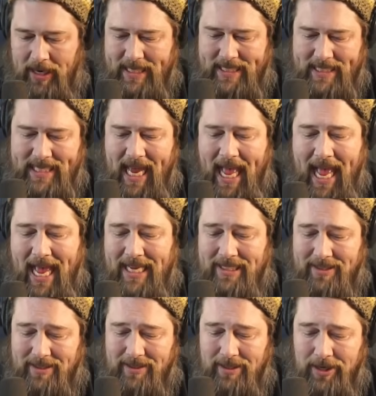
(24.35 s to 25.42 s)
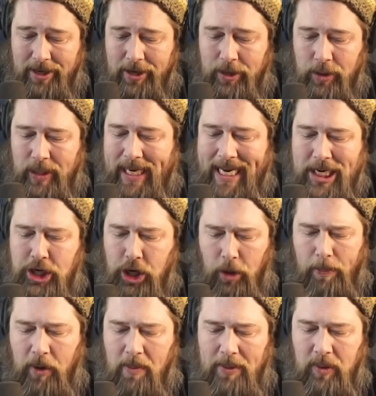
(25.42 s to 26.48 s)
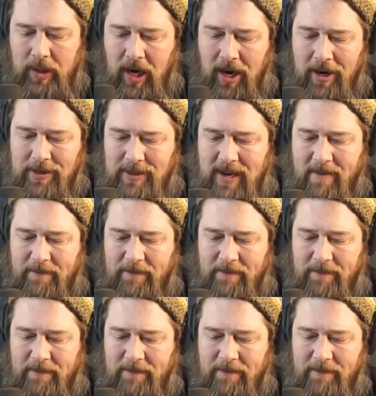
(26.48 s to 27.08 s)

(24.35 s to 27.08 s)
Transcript: It says you get 2 promo cards,